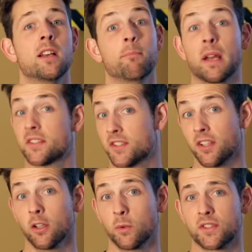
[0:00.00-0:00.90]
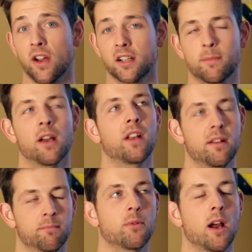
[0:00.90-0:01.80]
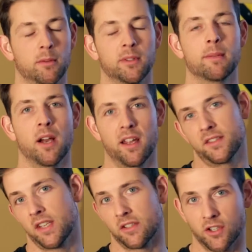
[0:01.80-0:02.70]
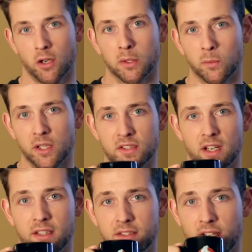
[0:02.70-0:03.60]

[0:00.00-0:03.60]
Ben Stiller was talked about, and probably by extension Owen Wilson at the